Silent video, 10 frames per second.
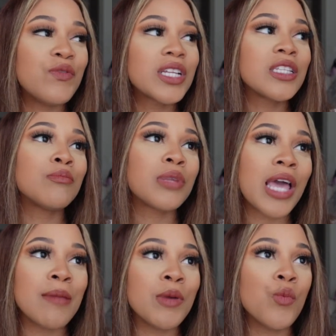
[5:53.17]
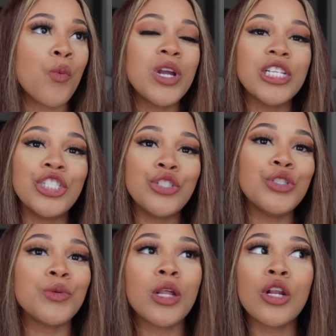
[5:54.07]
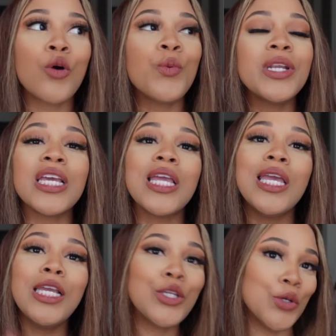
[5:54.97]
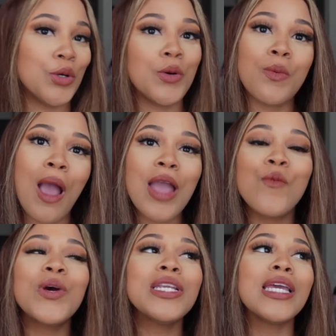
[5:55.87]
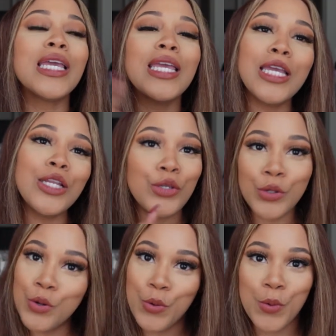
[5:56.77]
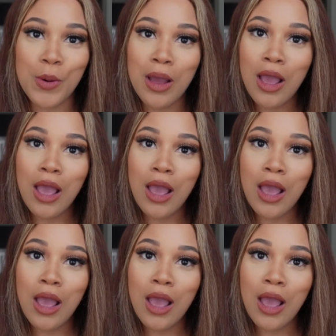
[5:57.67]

Victim blaming. Well, what did you do? No, what did he do, right? What did he do?